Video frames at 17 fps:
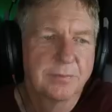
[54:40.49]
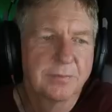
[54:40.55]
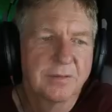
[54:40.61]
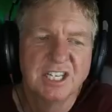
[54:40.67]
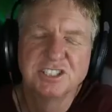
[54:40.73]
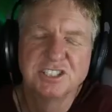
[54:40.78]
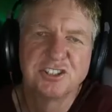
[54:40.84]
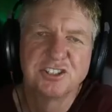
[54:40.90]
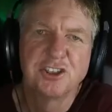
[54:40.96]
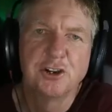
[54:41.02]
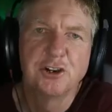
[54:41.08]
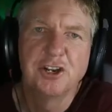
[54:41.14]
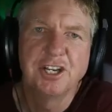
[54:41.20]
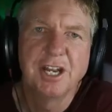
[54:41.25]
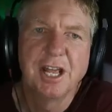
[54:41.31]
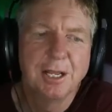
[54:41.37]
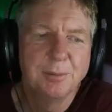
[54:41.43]
Here's a
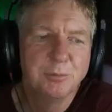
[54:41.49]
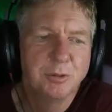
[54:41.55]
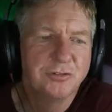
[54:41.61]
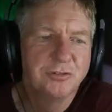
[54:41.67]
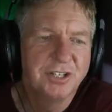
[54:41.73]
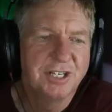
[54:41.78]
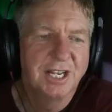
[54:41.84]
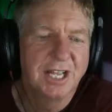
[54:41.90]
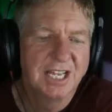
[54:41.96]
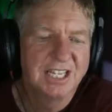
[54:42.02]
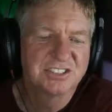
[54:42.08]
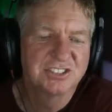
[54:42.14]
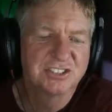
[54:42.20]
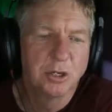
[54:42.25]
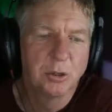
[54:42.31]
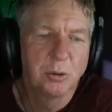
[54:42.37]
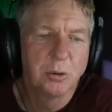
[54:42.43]
30-day moving
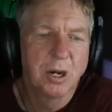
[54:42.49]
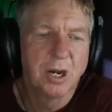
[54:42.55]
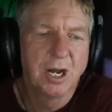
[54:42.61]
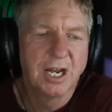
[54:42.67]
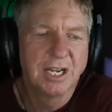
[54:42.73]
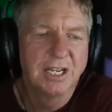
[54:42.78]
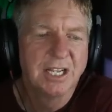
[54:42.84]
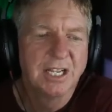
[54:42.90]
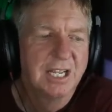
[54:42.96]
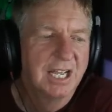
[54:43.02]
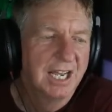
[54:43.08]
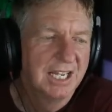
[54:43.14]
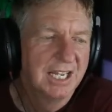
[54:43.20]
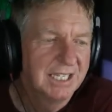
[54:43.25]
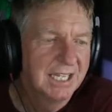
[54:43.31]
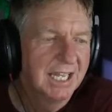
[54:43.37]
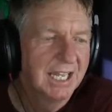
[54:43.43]
SOI.
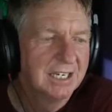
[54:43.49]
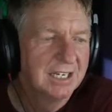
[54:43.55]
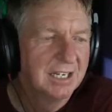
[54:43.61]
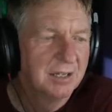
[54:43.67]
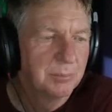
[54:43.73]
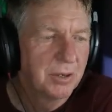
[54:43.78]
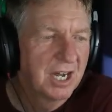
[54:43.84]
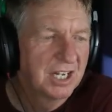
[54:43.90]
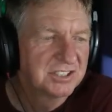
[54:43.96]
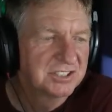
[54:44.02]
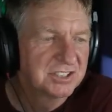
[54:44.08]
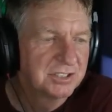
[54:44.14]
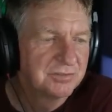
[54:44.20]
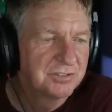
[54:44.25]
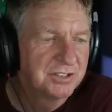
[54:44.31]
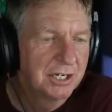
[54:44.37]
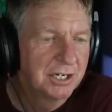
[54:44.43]
Again,
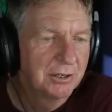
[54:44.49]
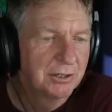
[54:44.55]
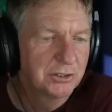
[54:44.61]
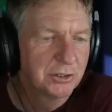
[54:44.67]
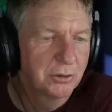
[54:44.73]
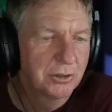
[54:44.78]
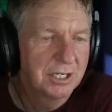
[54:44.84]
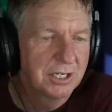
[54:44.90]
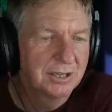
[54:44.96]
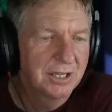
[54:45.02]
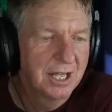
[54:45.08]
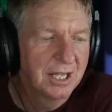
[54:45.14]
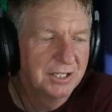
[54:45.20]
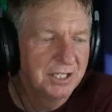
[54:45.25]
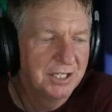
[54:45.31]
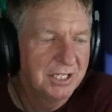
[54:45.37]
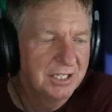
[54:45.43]
positive territory, La
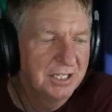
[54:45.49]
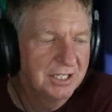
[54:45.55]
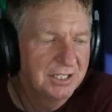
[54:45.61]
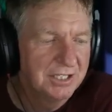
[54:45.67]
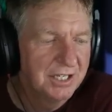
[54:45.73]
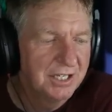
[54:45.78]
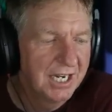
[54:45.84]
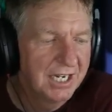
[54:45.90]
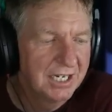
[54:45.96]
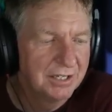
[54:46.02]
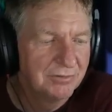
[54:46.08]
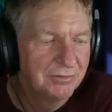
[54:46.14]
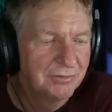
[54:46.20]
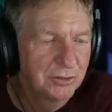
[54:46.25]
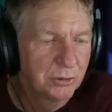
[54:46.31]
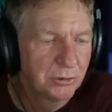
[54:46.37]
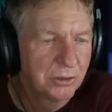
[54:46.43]
Nina,
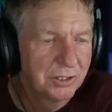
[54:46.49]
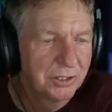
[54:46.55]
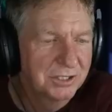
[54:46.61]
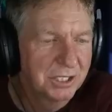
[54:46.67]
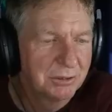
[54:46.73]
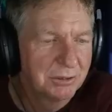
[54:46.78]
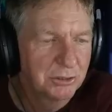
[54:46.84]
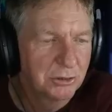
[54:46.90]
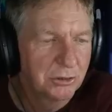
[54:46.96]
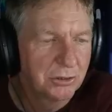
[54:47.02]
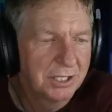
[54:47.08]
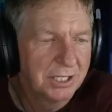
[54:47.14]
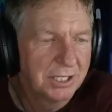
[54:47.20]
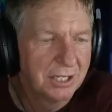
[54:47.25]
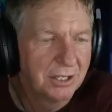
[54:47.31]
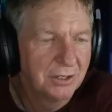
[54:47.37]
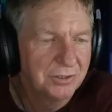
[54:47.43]
negative ter
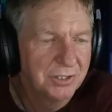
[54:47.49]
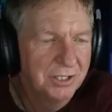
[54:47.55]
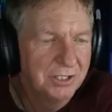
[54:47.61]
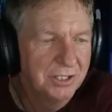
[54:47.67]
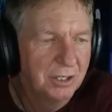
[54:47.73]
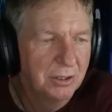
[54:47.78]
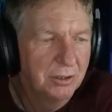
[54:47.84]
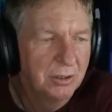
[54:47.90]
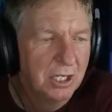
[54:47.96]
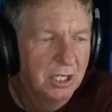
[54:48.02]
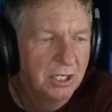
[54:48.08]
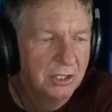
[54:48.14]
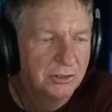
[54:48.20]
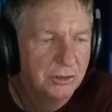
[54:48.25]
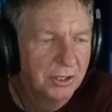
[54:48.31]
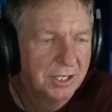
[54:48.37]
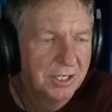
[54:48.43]
territory, El Nino.
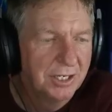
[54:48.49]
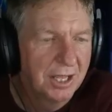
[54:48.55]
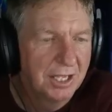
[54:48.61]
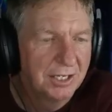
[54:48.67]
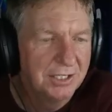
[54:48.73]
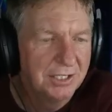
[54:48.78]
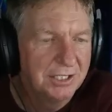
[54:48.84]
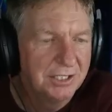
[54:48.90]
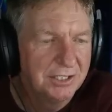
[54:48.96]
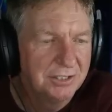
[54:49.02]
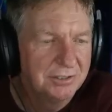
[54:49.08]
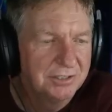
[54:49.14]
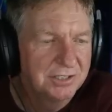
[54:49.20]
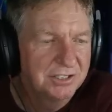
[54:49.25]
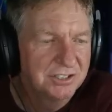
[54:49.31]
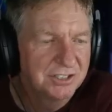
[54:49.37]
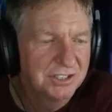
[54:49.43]
During La Nina, you
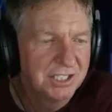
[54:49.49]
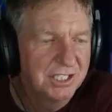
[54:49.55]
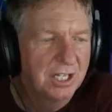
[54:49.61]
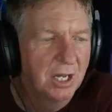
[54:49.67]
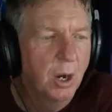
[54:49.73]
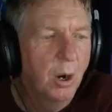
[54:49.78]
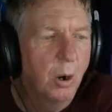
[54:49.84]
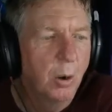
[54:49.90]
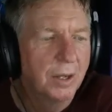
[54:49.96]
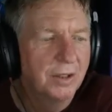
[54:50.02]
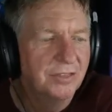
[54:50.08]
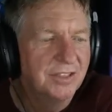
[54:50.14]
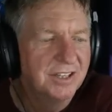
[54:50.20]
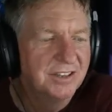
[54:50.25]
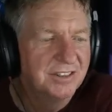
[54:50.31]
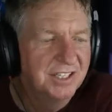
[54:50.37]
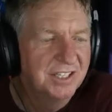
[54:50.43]
can see, oh, and
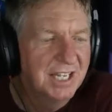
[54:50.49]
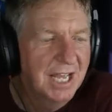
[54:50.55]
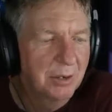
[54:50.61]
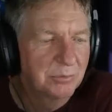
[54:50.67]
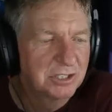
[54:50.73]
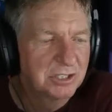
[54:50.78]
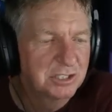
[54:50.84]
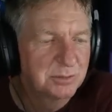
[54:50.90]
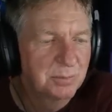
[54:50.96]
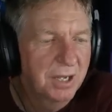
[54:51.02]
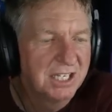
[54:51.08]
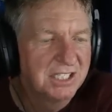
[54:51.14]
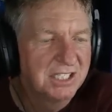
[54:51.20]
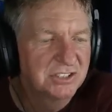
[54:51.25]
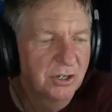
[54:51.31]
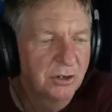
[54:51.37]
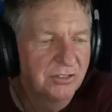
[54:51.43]
the, the downward
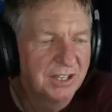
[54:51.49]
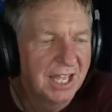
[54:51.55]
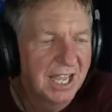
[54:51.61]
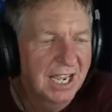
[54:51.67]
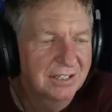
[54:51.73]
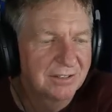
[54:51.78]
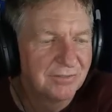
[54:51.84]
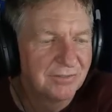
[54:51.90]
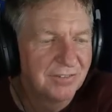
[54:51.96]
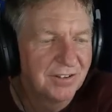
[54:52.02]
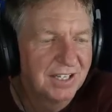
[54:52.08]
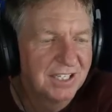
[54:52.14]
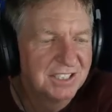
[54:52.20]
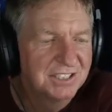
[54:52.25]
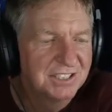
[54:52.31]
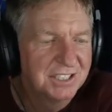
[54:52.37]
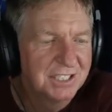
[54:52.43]
spikes are the active
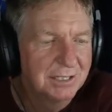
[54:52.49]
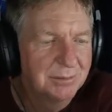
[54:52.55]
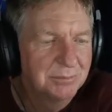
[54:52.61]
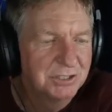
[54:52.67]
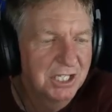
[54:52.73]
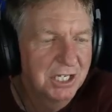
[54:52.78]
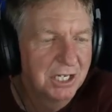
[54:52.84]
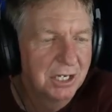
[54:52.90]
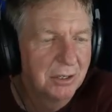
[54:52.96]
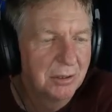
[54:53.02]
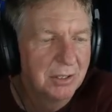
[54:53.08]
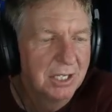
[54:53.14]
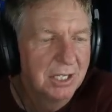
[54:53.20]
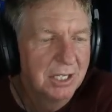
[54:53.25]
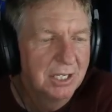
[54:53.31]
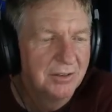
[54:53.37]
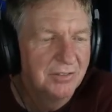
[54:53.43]
phase, the MJO.
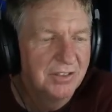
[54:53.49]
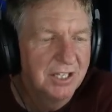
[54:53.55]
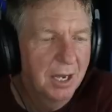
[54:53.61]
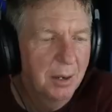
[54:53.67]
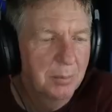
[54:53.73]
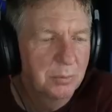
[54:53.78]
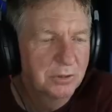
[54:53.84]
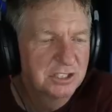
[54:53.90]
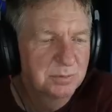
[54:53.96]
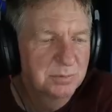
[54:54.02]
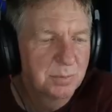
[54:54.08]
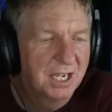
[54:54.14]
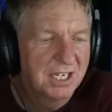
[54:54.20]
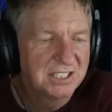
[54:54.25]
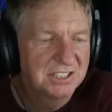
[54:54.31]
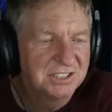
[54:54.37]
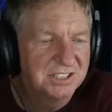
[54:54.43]
The upward
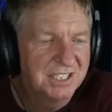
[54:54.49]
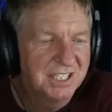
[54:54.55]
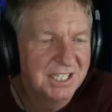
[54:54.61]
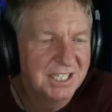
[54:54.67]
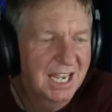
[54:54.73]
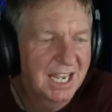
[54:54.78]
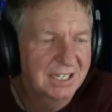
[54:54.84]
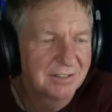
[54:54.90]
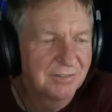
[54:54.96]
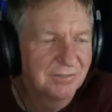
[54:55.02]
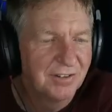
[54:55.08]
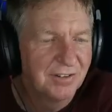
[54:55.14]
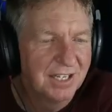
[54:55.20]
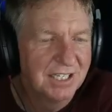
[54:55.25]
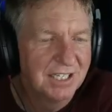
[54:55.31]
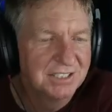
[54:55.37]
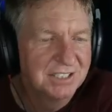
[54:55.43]
spikes, the inactive
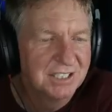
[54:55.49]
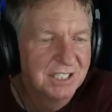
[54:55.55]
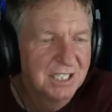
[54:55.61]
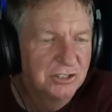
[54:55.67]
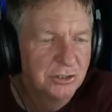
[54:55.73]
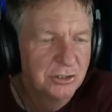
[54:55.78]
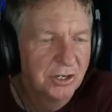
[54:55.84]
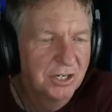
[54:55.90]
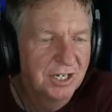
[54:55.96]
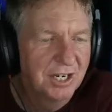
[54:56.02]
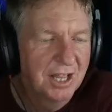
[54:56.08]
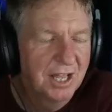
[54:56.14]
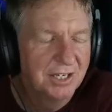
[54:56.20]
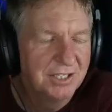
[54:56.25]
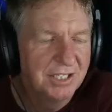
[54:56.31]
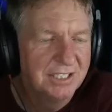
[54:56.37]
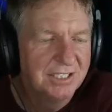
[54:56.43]
phase. During
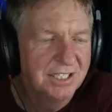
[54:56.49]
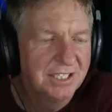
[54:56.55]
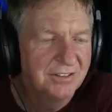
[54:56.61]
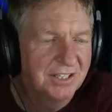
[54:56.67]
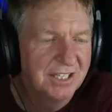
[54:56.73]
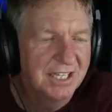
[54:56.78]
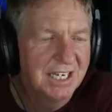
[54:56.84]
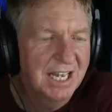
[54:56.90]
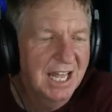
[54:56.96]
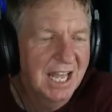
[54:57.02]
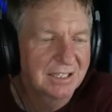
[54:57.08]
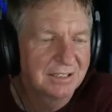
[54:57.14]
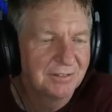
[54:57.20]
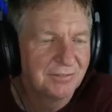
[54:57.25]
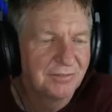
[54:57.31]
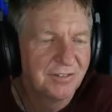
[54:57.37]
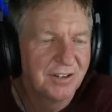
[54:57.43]
La Nina, the
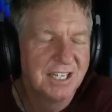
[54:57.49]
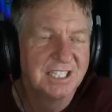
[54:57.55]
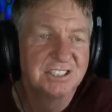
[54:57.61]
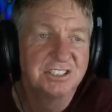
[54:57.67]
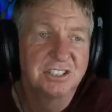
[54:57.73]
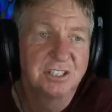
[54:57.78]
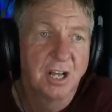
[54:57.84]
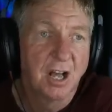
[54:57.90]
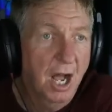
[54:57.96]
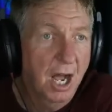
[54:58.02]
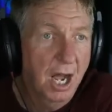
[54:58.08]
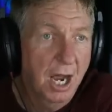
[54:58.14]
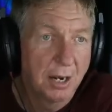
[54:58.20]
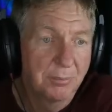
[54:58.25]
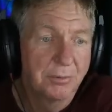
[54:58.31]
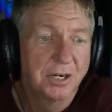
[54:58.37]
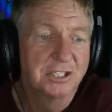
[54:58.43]
inactive phase,
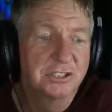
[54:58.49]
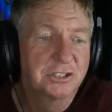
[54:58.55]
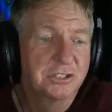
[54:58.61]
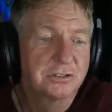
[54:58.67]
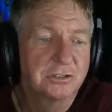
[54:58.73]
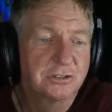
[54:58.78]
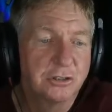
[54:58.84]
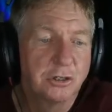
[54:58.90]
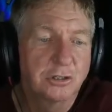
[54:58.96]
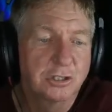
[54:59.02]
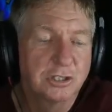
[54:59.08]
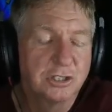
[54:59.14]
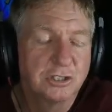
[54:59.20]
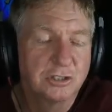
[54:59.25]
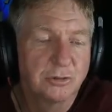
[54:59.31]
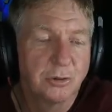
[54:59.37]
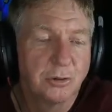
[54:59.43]
high pressure, took
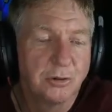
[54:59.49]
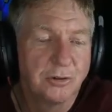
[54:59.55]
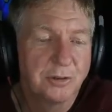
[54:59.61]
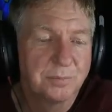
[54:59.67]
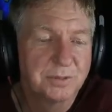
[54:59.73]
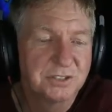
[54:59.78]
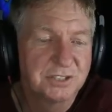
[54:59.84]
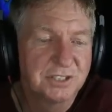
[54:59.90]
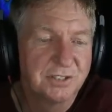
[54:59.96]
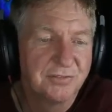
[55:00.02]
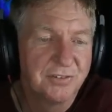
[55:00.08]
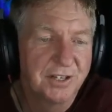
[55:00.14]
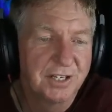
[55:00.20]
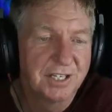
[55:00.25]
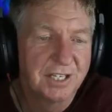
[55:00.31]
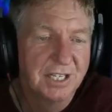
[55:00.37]
control of the Pacific.